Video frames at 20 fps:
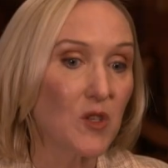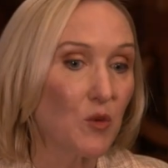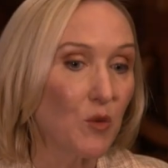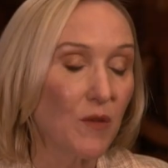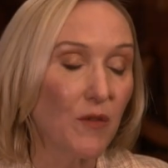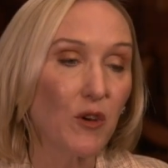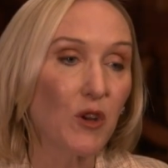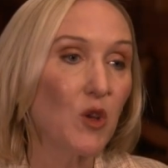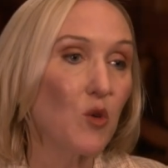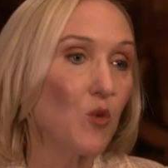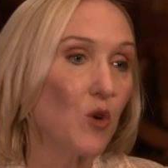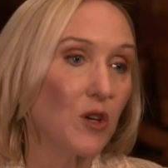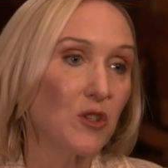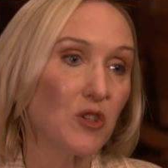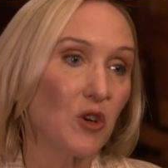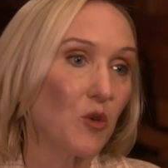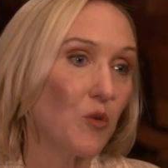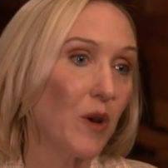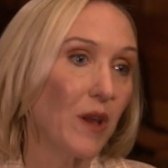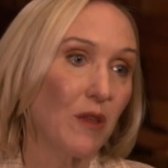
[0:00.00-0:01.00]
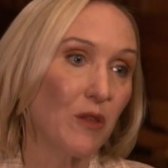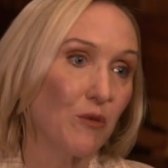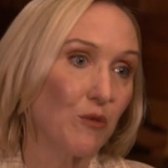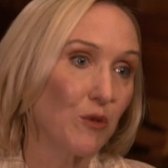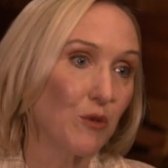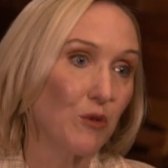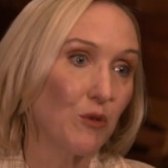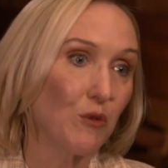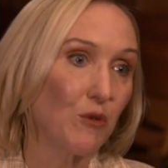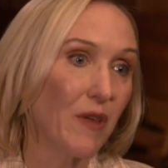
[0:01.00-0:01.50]
so we've already worked our way
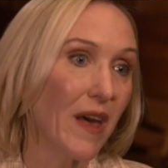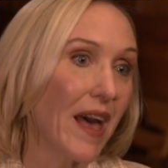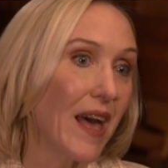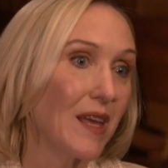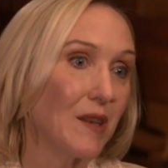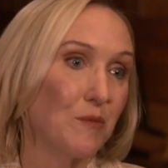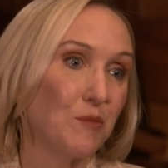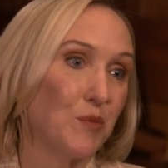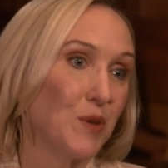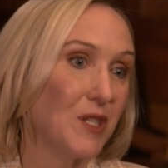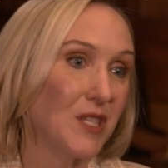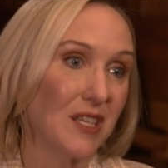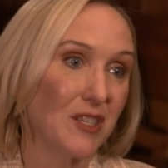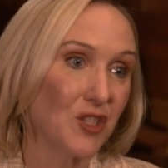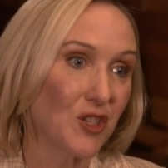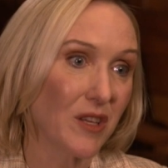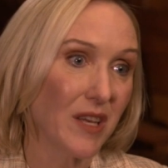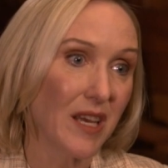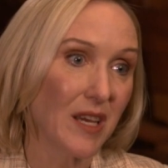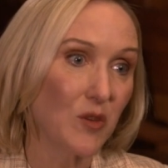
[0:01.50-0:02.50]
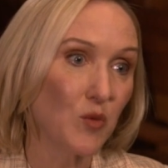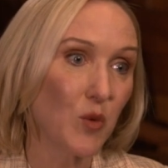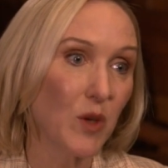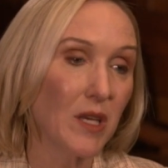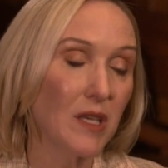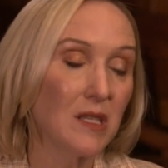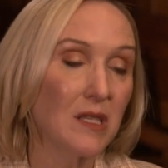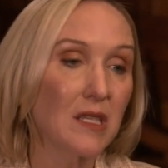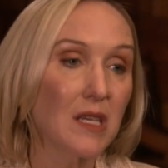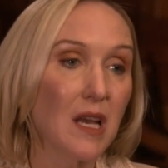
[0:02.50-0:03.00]
through that potential
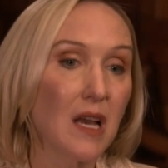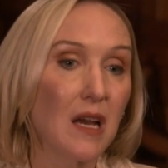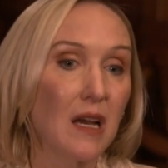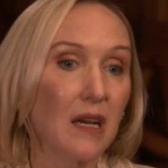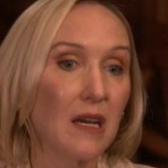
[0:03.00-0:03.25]
headwind.